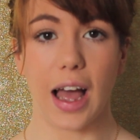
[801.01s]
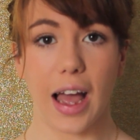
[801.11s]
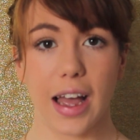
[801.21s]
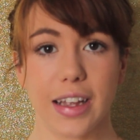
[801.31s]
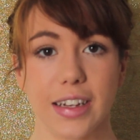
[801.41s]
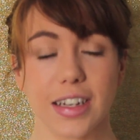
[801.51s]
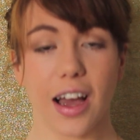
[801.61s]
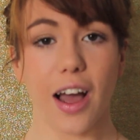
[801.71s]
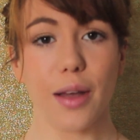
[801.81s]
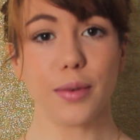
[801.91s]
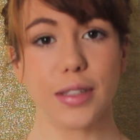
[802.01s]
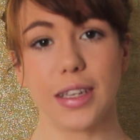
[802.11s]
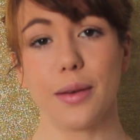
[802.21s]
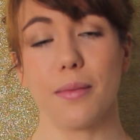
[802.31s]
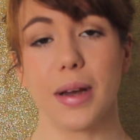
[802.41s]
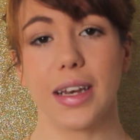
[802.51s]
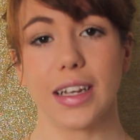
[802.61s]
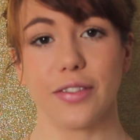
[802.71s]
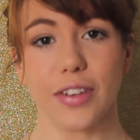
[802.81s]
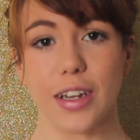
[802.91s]
And I will see you in my
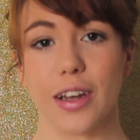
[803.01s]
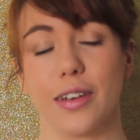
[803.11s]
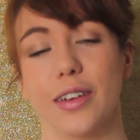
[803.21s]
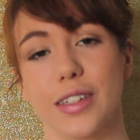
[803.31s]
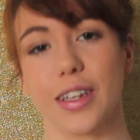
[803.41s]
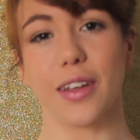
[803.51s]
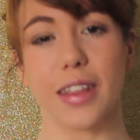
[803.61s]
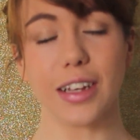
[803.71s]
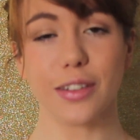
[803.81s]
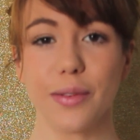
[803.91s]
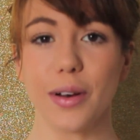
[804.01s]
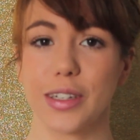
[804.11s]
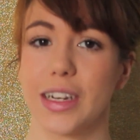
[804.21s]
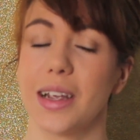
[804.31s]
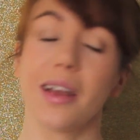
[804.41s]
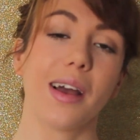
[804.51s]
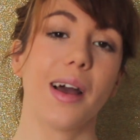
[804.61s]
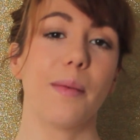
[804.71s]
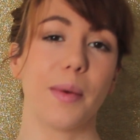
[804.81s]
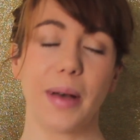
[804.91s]
next video. So thanks for watching.
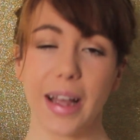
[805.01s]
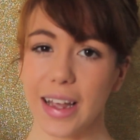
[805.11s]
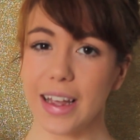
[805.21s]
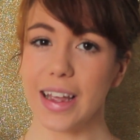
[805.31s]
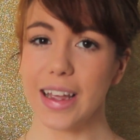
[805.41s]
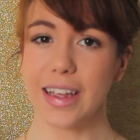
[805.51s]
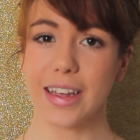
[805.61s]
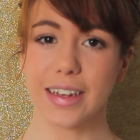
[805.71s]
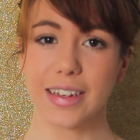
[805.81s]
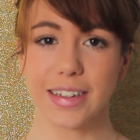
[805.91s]
Bye bye!